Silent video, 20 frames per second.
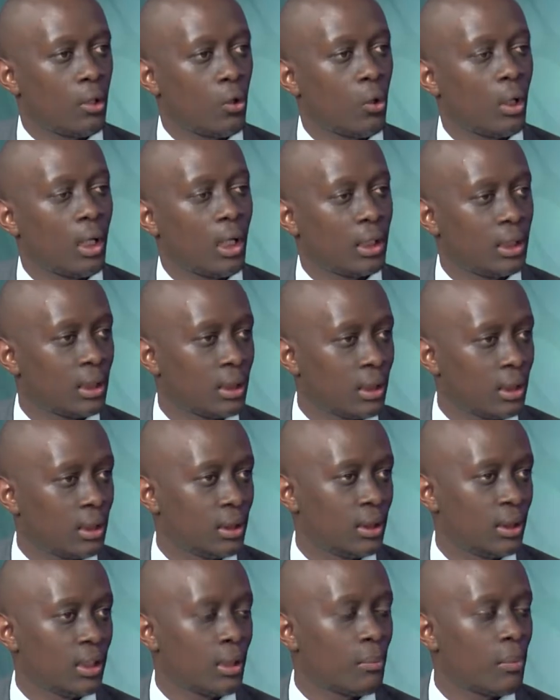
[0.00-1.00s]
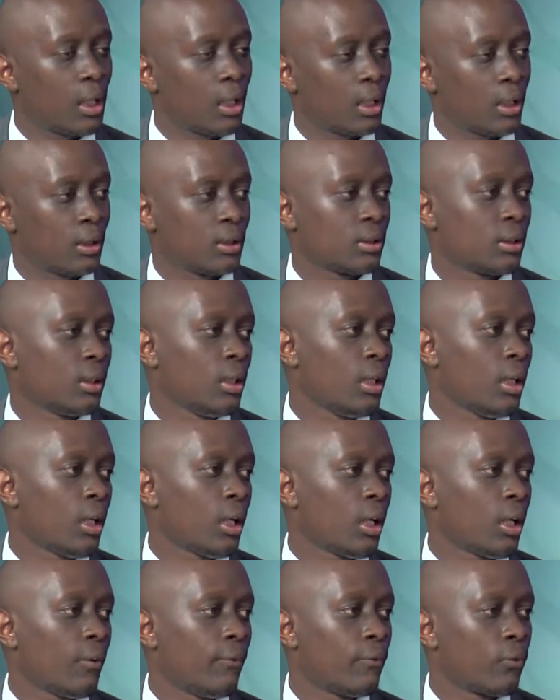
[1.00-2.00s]
organically in the market mm
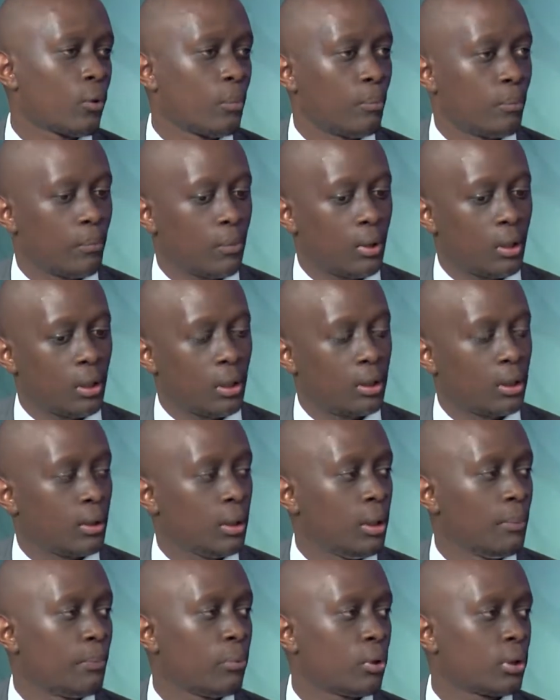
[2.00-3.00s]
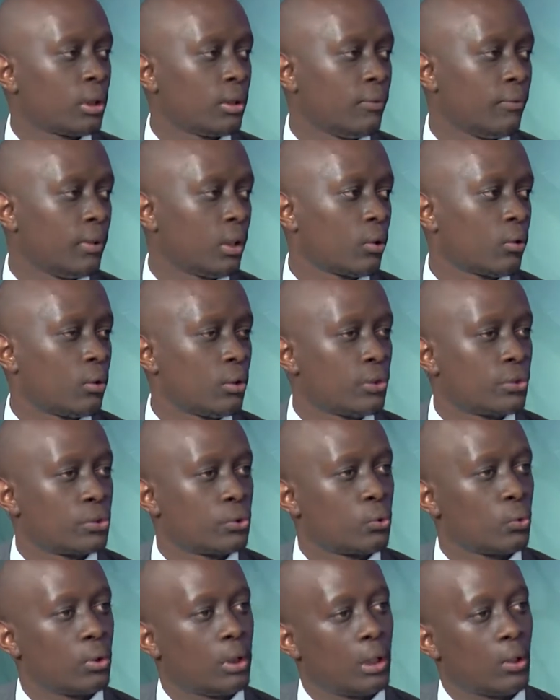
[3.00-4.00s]
-hmm. from uh, the imported vehicles
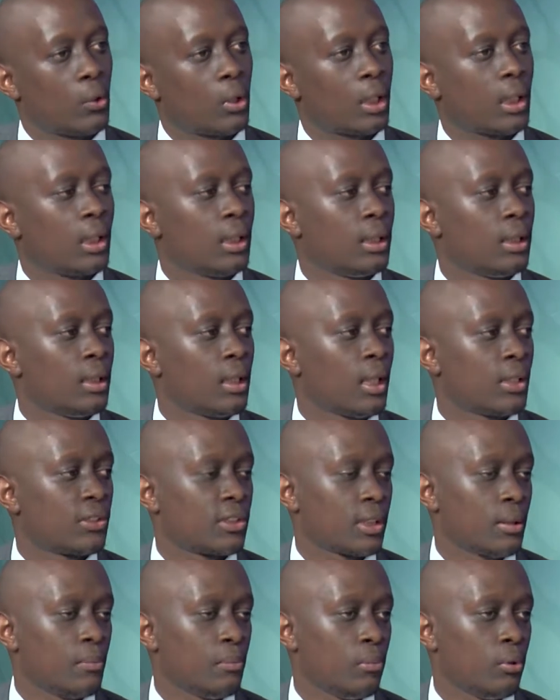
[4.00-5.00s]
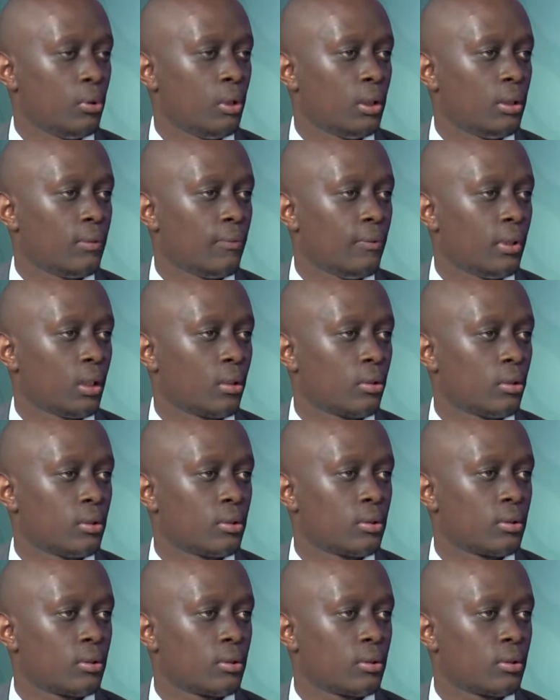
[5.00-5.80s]
to the locally assembled vehicles.